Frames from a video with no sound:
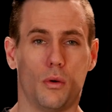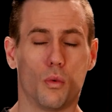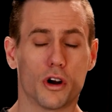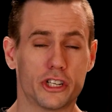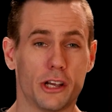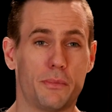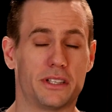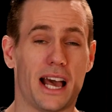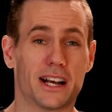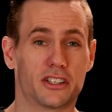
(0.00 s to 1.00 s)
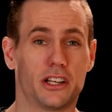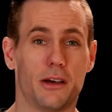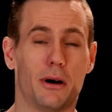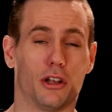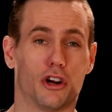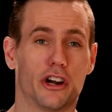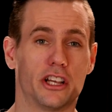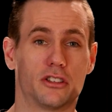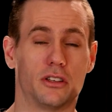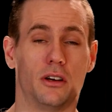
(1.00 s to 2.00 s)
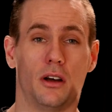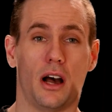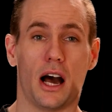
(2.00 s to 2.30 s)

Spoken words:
Worship is actually about learning to